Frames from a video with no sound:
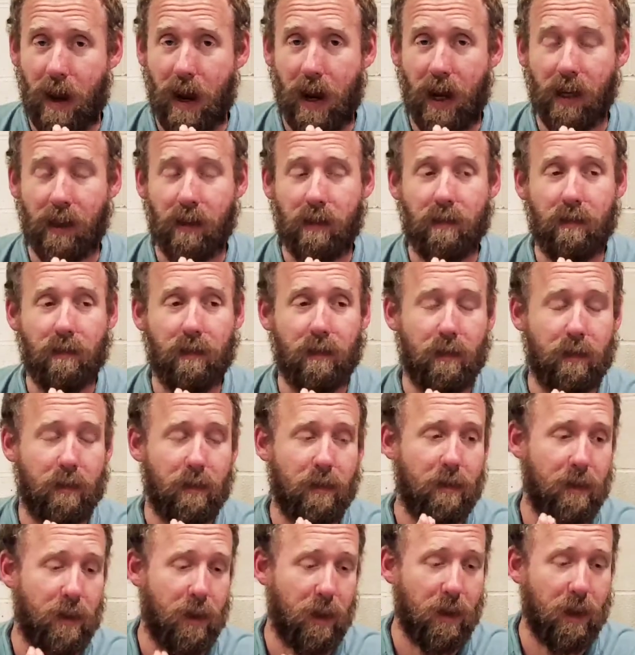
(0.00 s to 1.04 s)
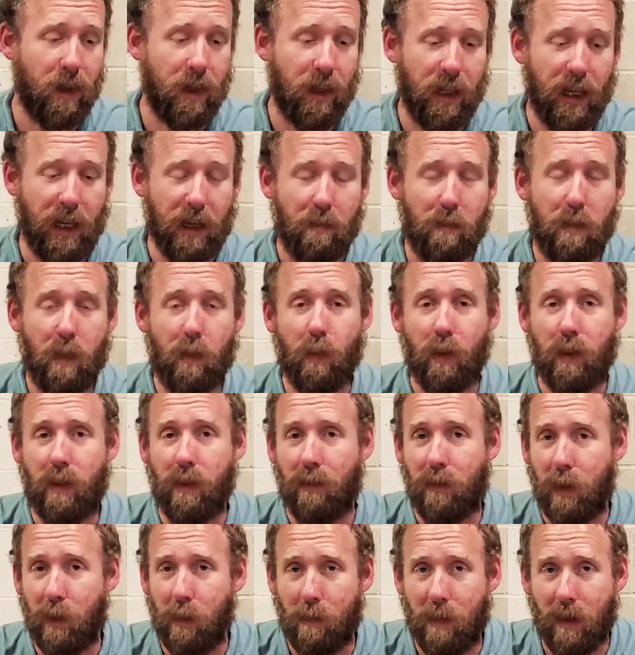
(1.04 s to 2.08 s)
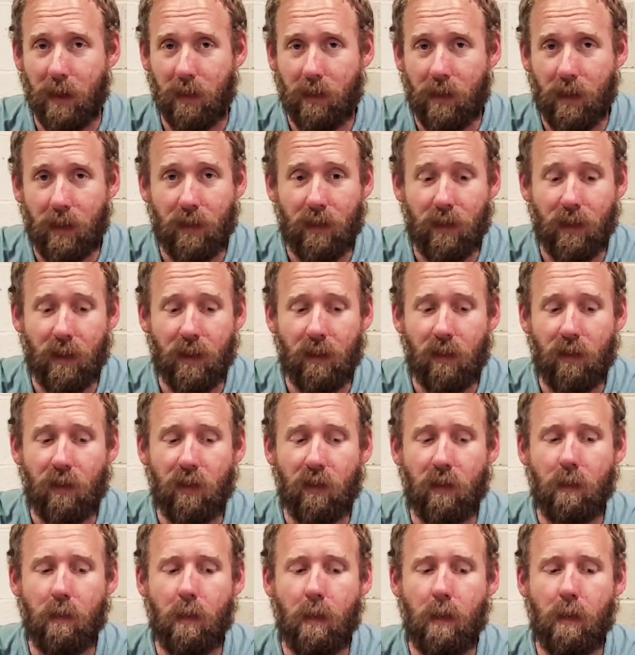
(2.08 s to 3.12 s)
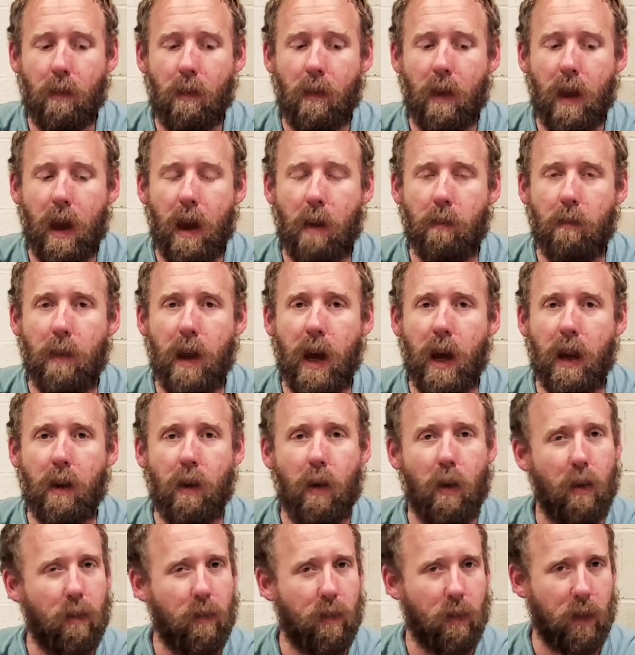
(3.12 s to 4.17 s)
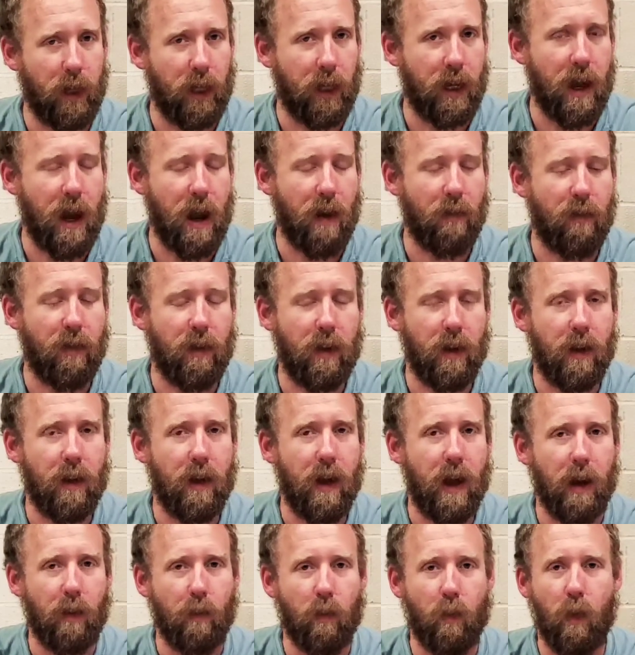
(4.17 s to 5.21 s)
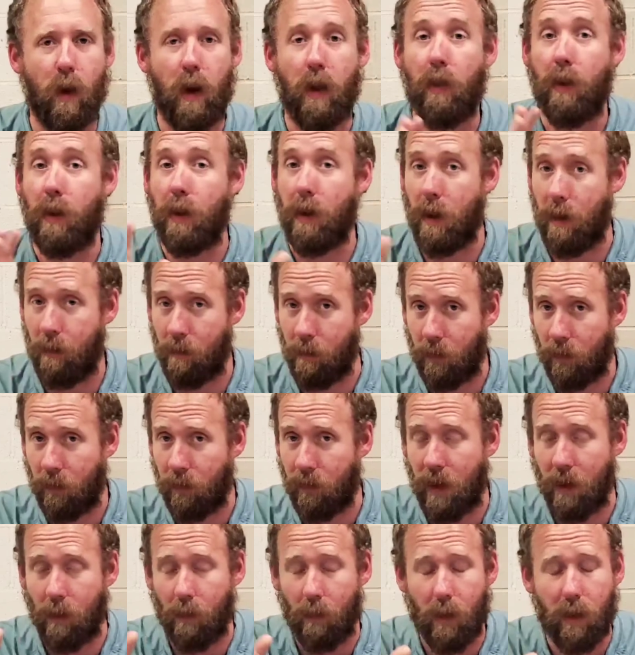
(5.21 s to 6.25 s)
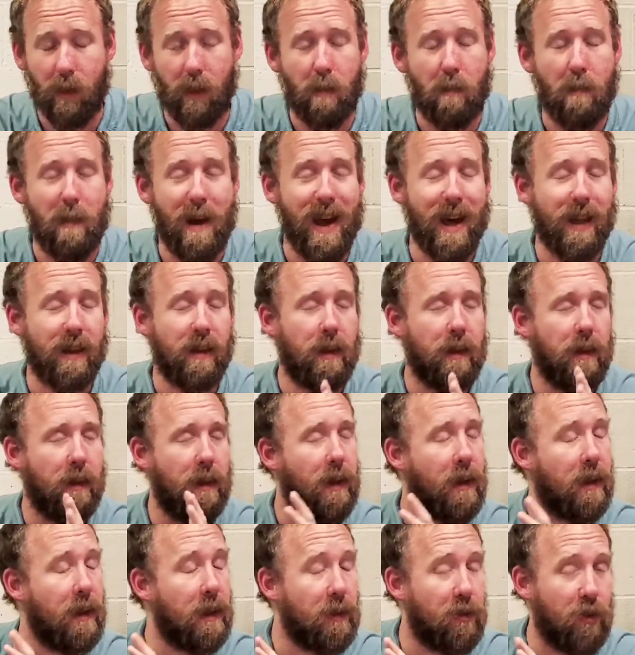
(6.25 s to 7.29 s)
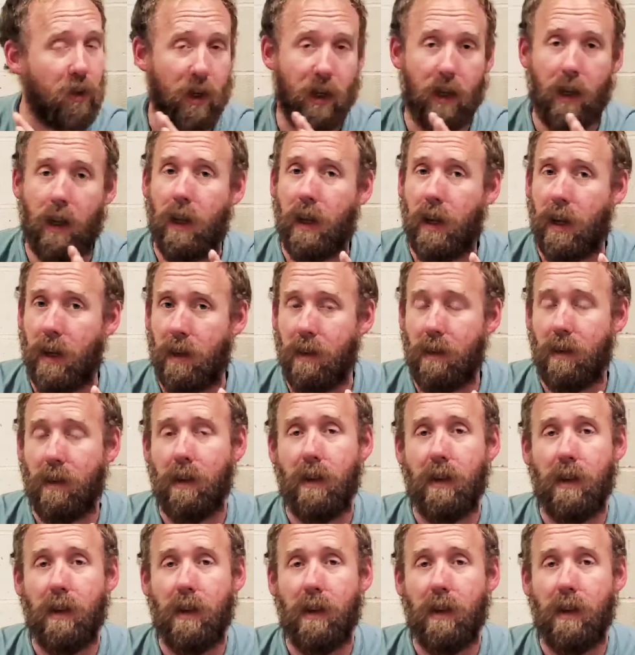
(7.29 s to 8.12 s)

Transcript: I took a leap with a few businesses. I'm not overly confident. I run the numbers, I run the math diligently.